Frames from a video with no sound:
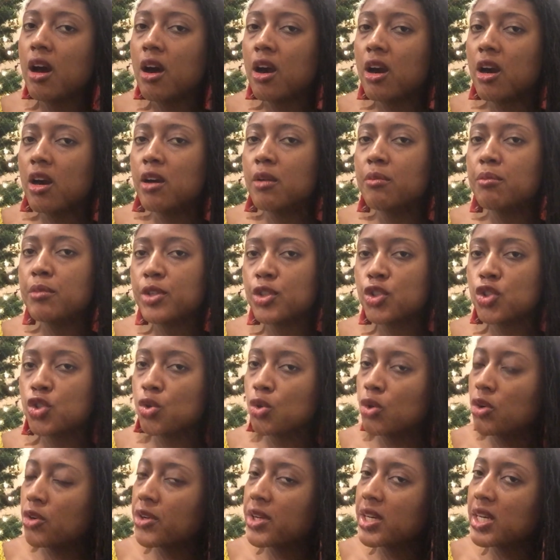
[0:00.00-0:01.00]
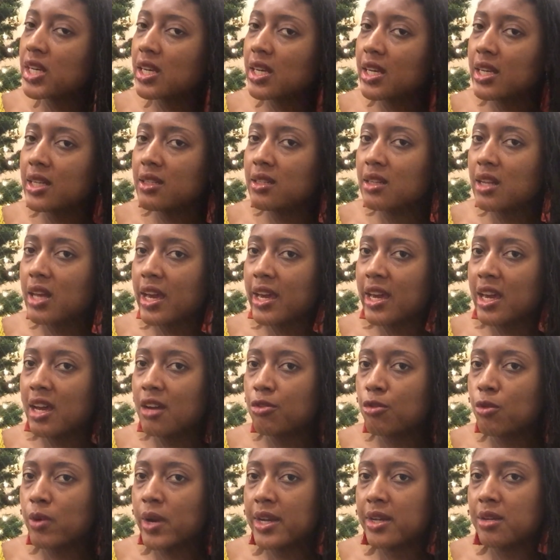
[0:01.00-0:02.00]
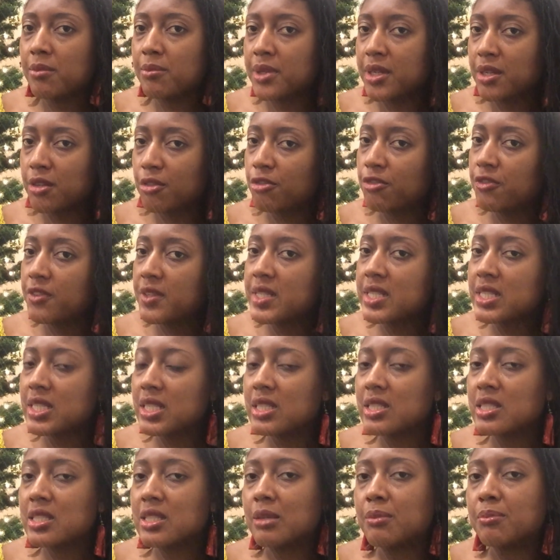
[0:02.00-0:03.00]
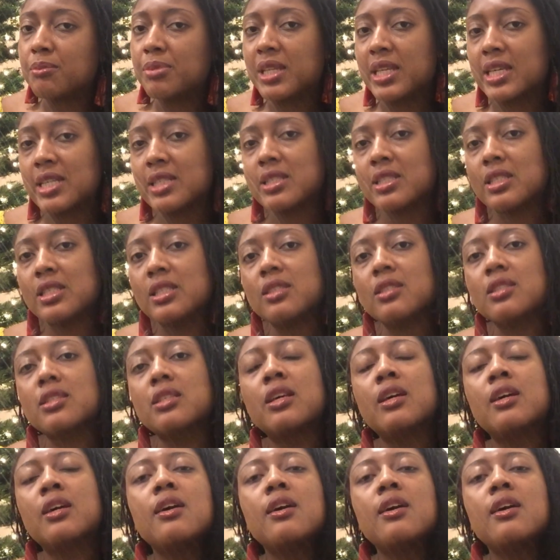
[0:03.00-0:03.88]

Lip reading: are maturing and I have quite a bit of frizz in some places.